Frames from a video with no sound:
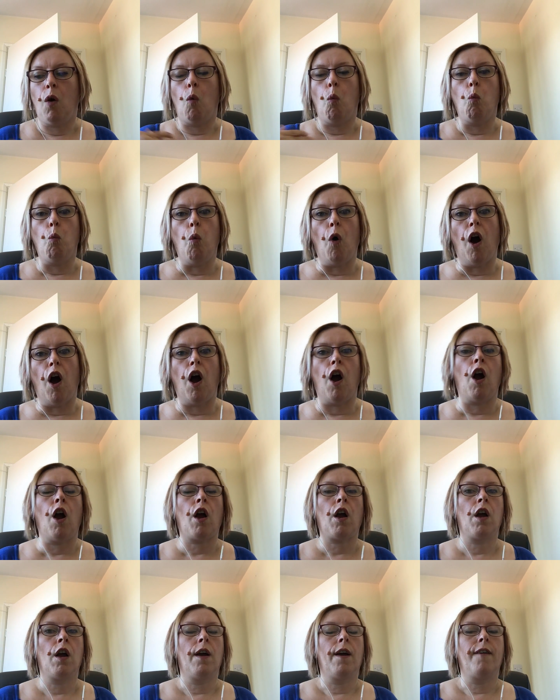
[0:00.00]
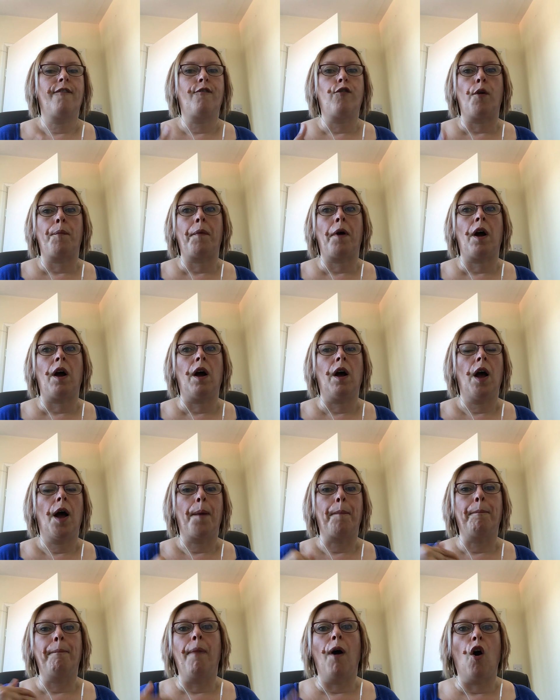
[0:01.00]
work from a
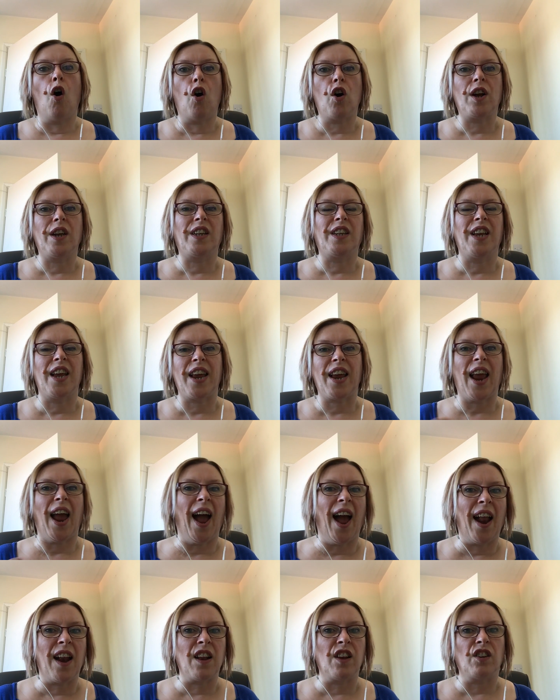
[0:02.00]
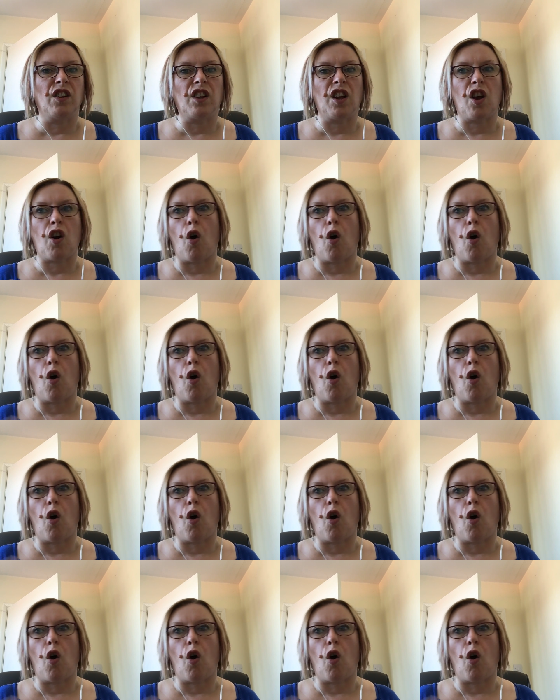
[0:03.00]
marketing calendar,